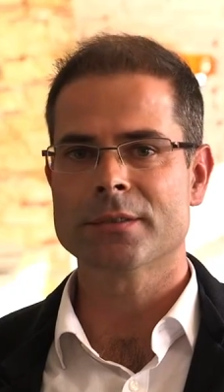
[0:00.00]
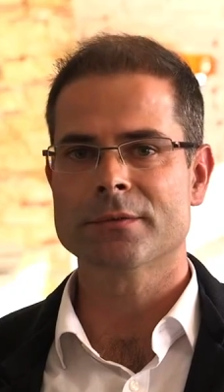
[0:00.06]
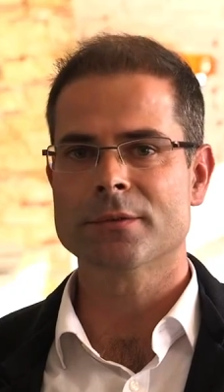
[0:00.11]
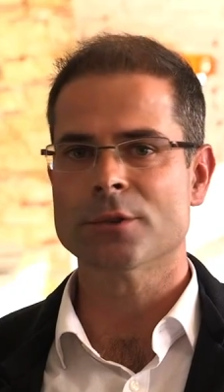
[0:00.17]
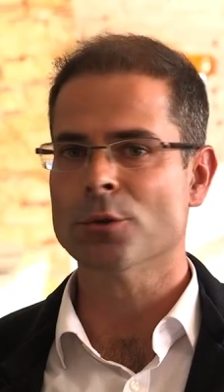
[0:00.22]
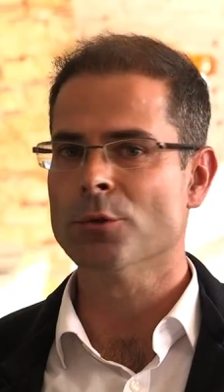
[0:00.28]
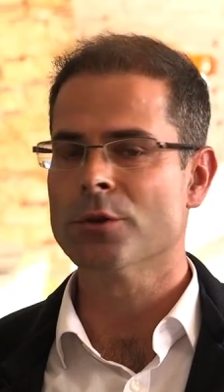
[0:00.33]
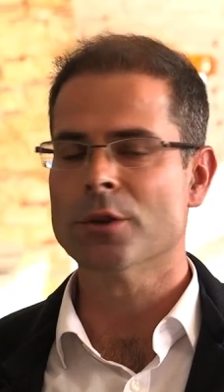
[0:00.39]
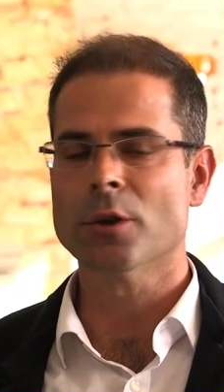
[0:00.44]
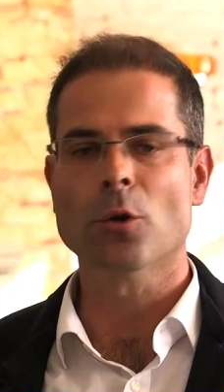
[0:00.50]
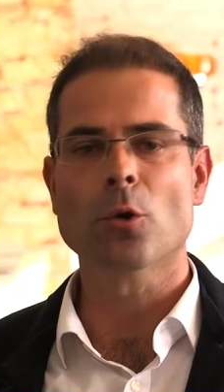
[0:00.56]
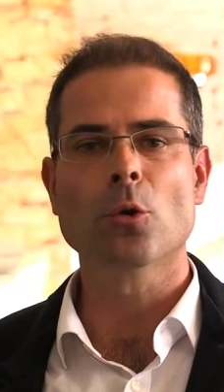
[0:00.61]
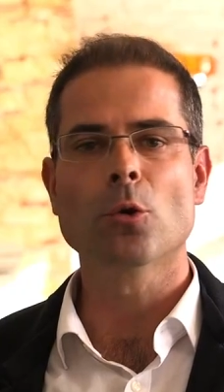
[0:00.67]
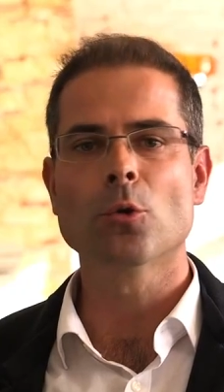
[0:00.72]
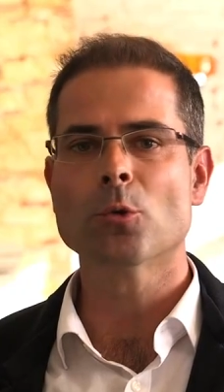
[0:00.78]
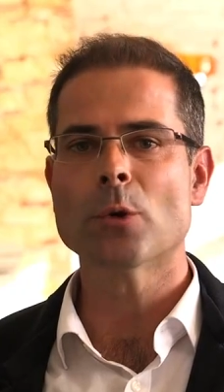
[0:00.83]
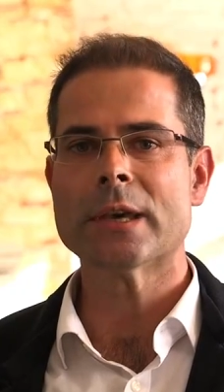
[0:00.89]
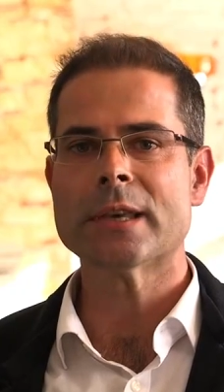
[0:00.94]
you know, they're
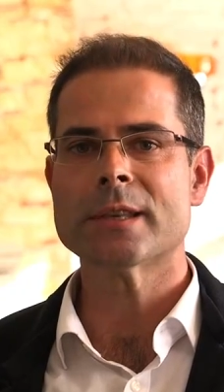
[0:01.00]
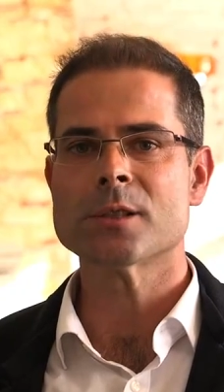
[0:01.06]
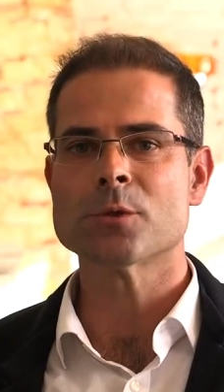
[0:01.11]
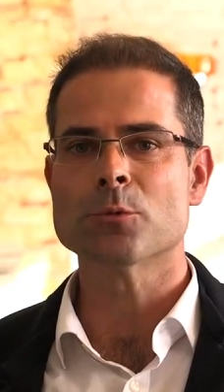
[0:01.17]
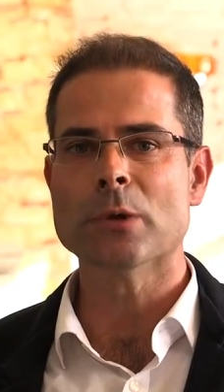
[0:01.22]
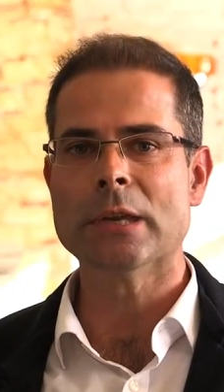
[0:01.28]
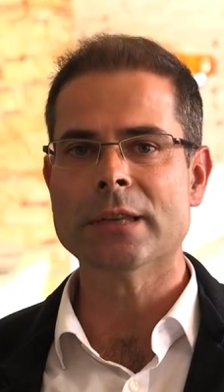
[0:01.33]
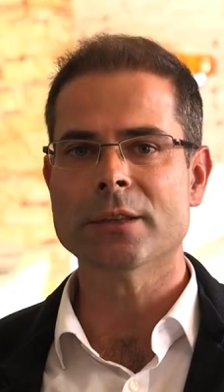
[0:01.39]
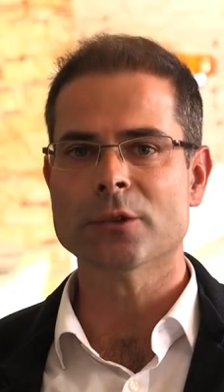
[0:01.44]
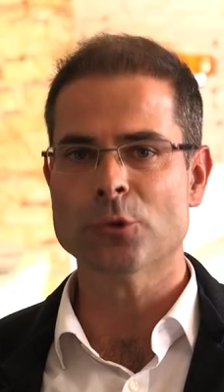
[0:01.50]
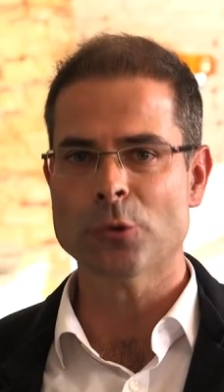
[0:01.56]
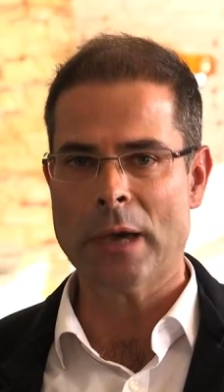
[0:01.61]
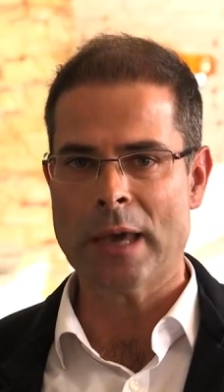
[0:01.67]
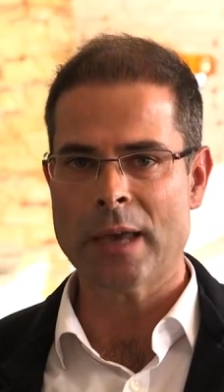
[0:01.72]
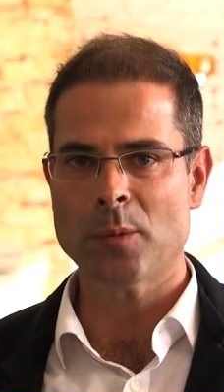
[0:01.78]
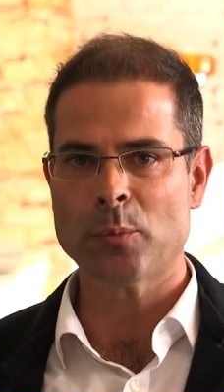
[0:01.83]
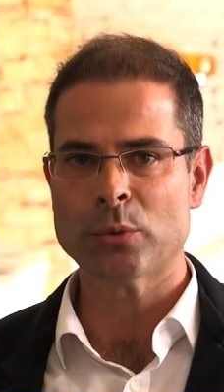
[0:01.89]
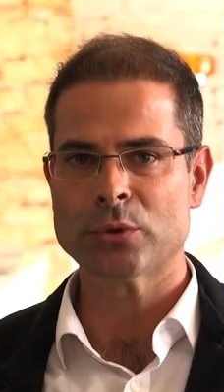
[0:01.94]
always willing to
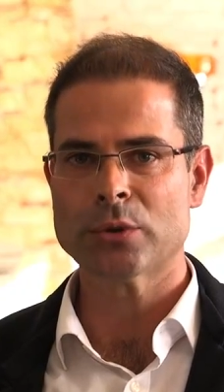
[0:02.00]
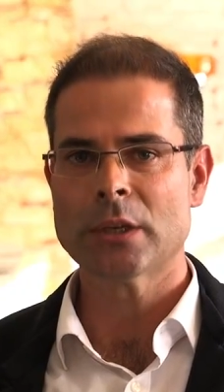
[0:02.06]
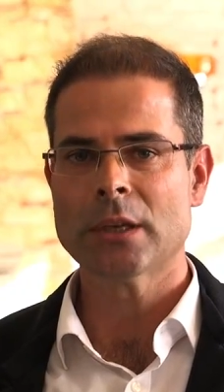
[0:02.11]
help